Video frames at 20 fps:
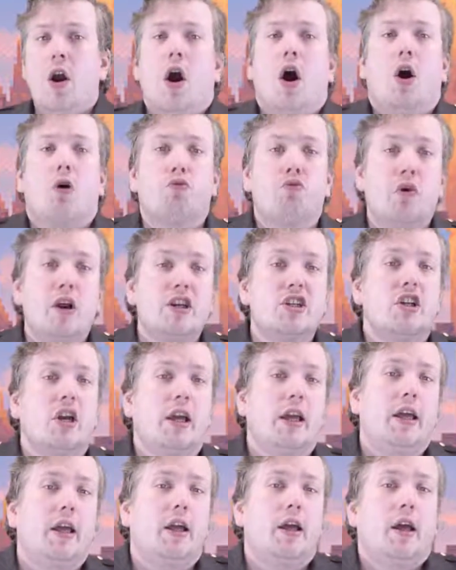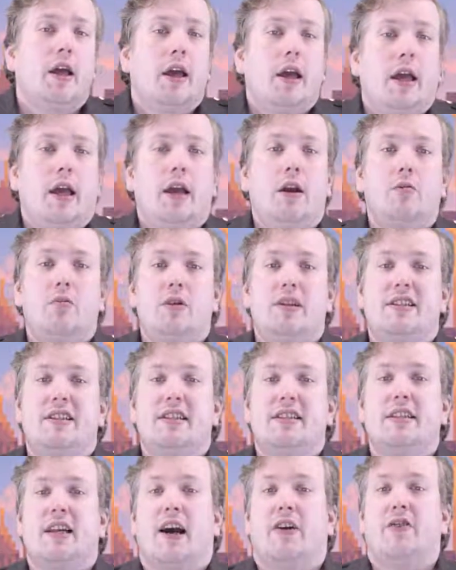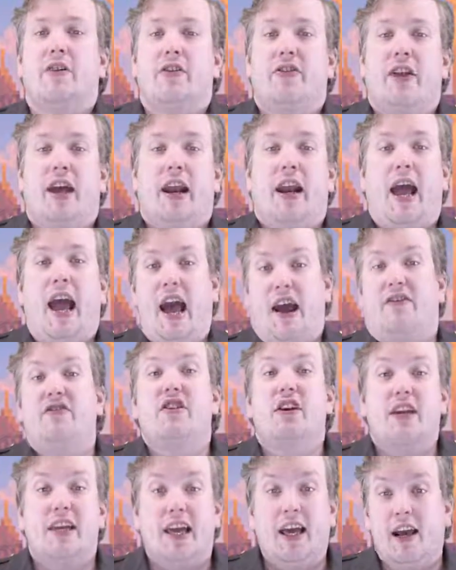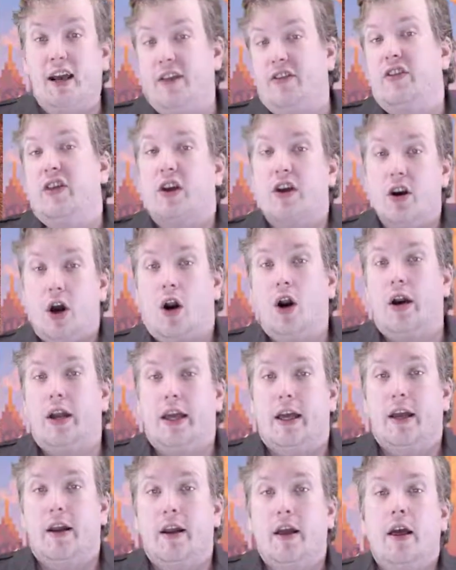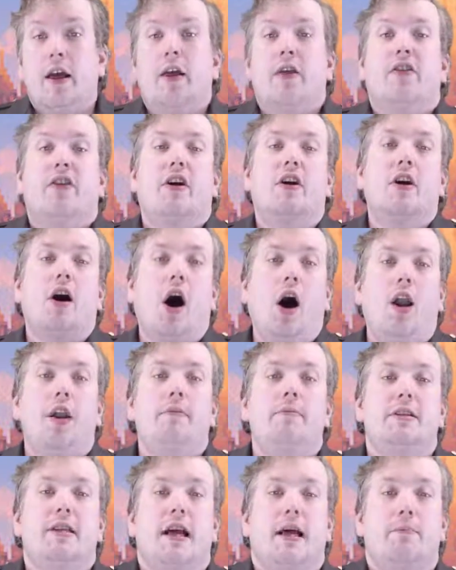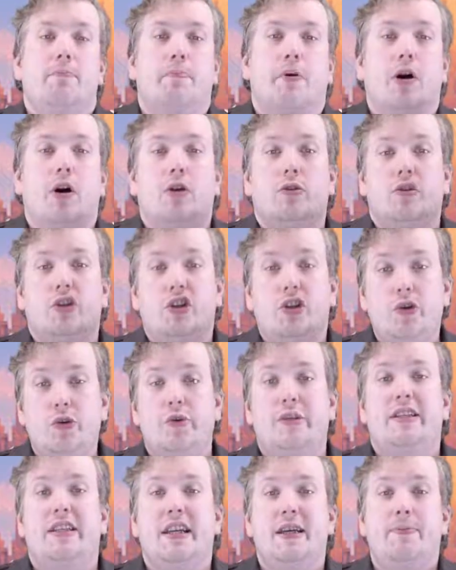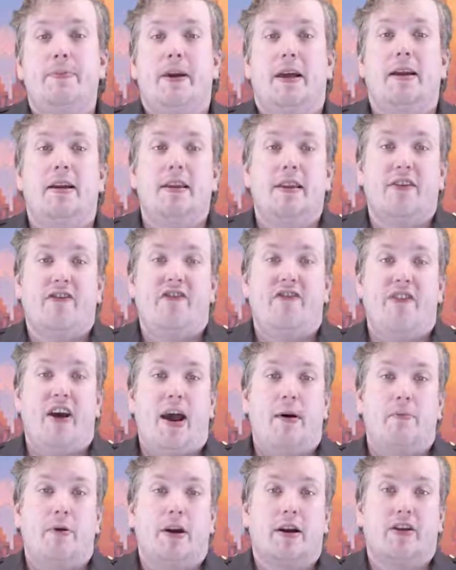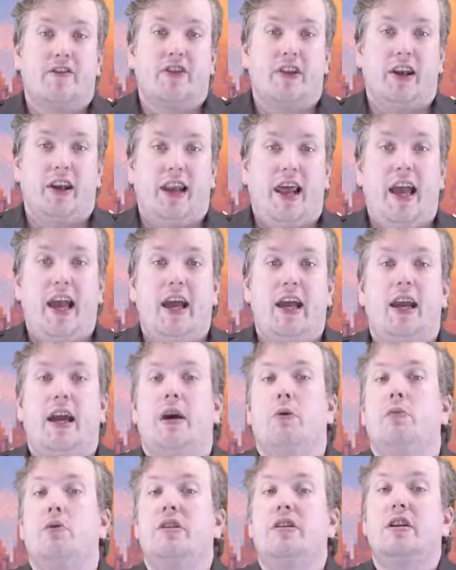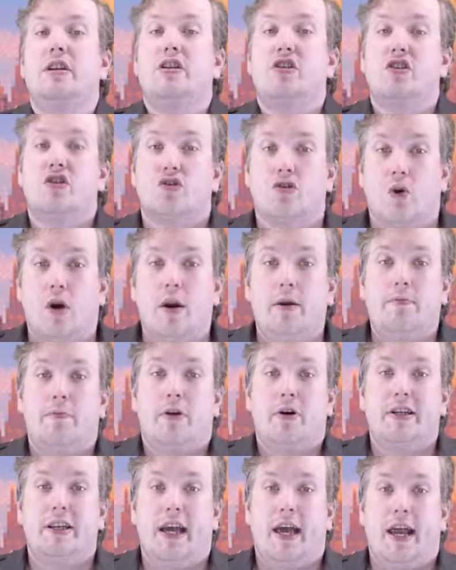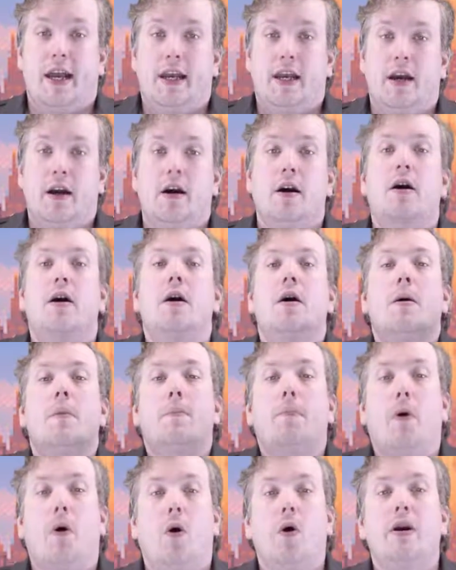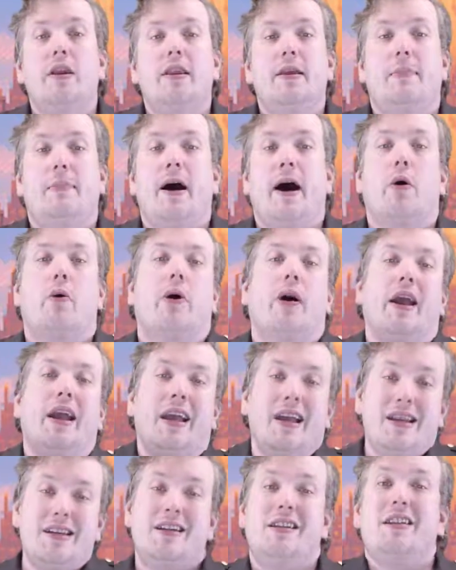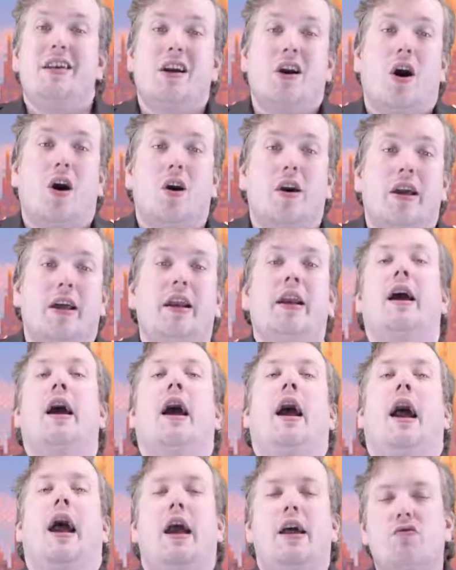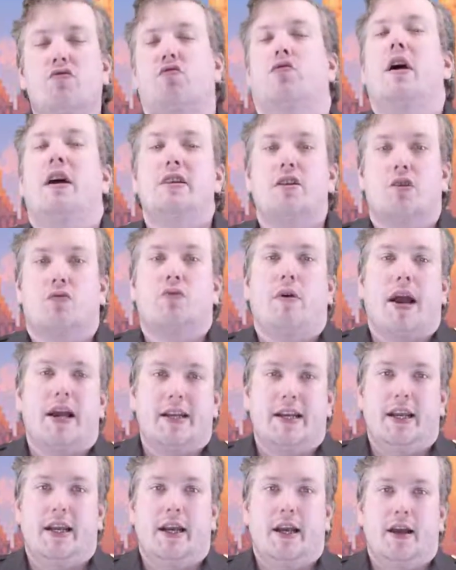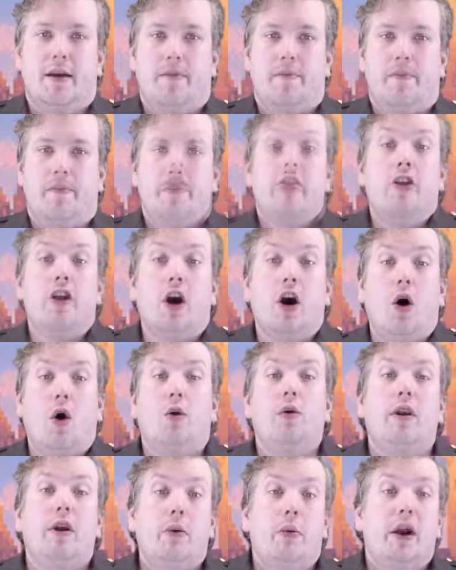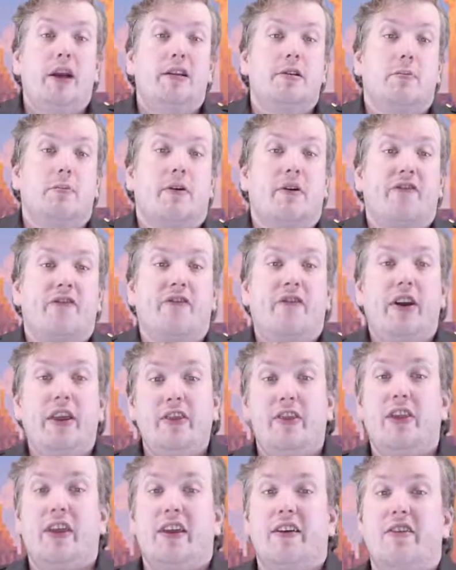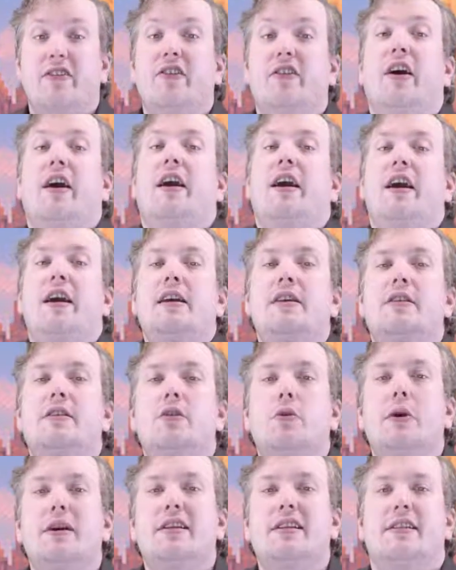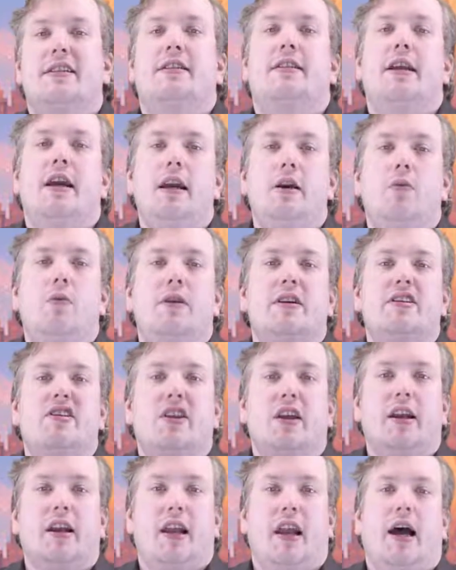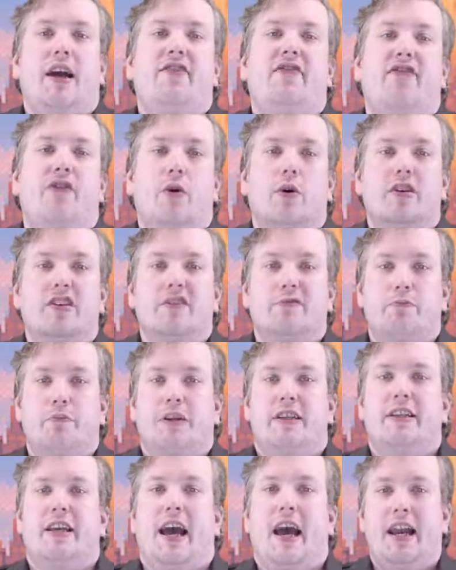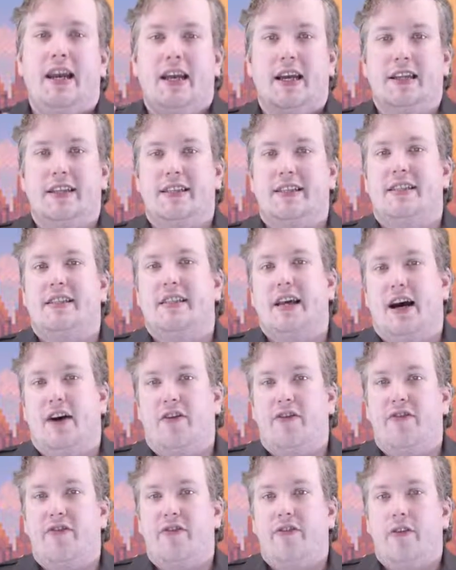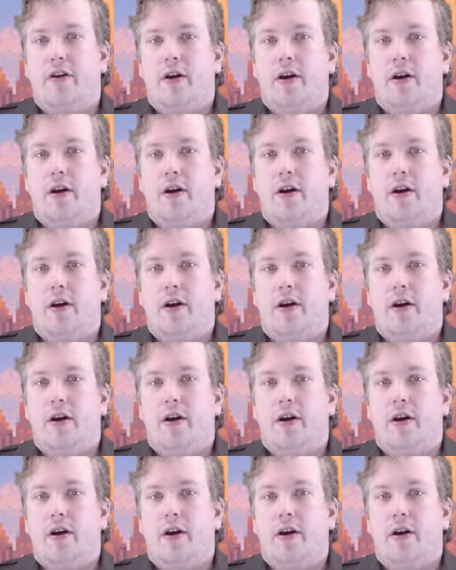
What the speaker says: Originally, it was discovered that after killing the Guardian, the columns had burrowed too deep into the fabric of the land and would destroy Britannia, pouring the power into the Guardian and resurrecting him. The only way to prevent this is to extinguish the life force of Britannia itself.